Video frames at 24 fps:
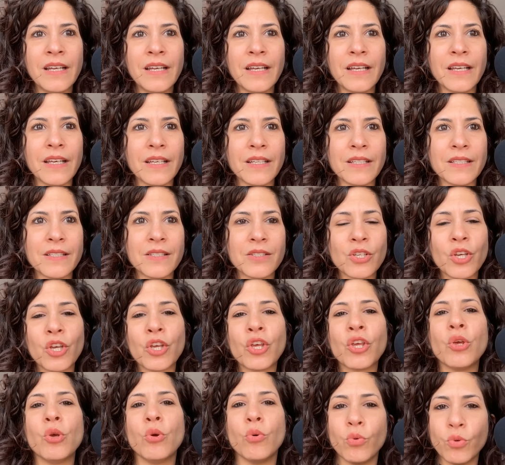is
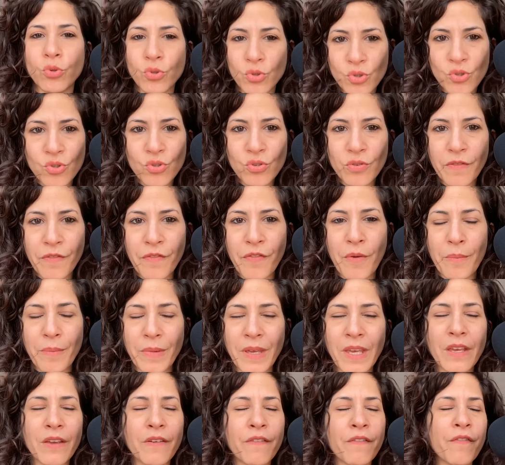huge for
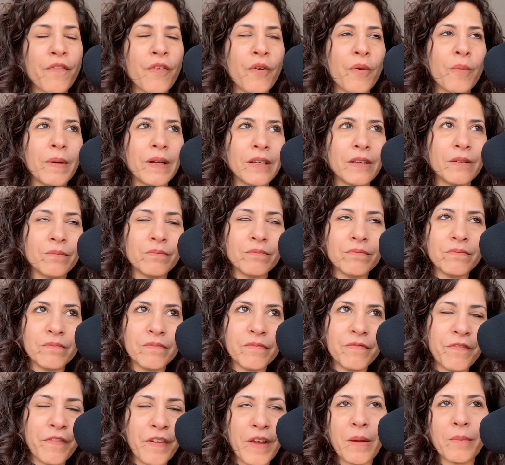me, for my
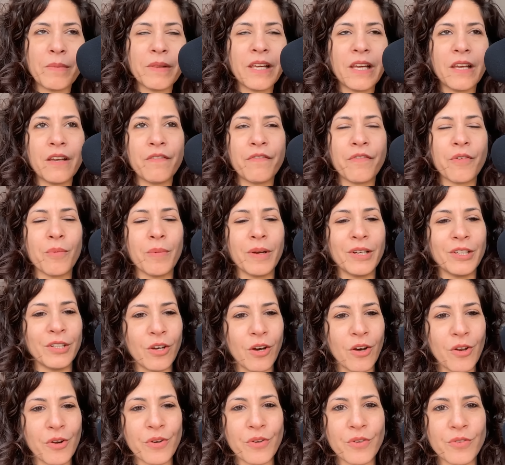family, for my
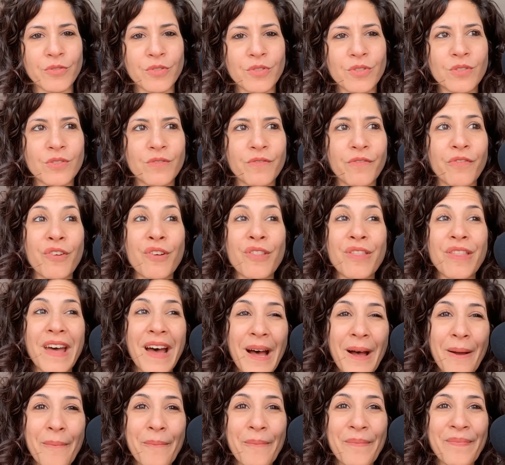daughters, for
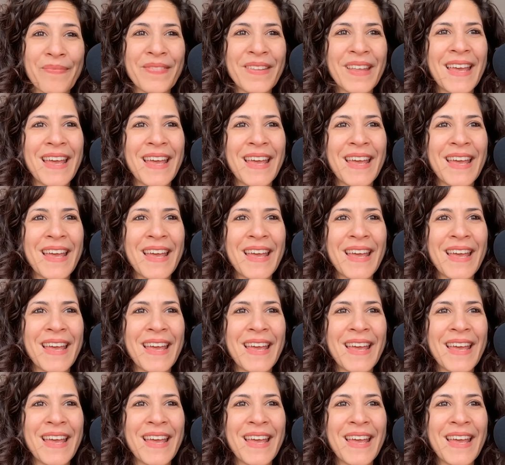them.